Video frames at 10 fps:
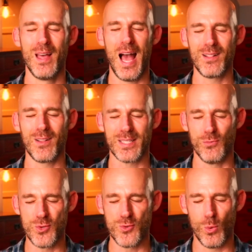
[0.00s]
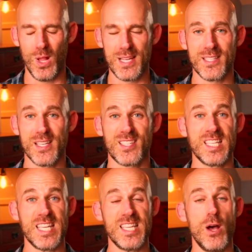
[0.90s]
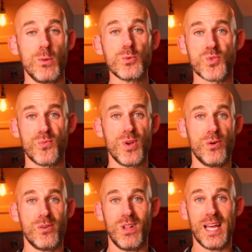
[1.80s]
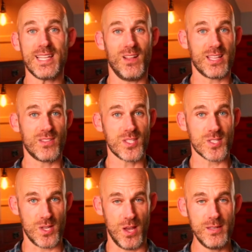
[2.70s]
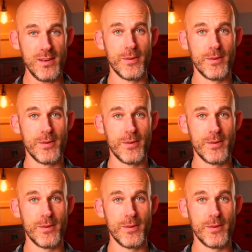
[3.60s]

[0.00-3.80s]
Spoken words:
I like to visualize this as a yellow sphere of light like the sun.